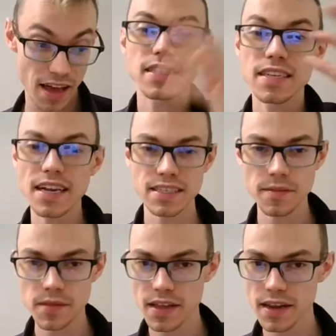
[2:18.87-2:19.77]
It's not
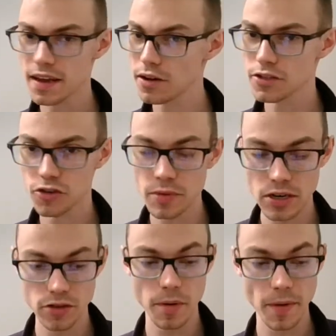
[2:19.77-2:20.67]
something to get all doom and
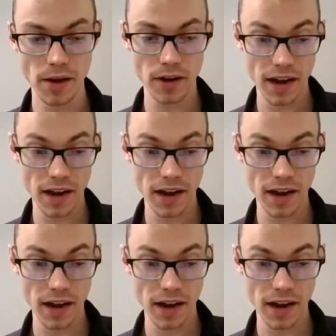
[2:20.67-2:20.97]
gloom about,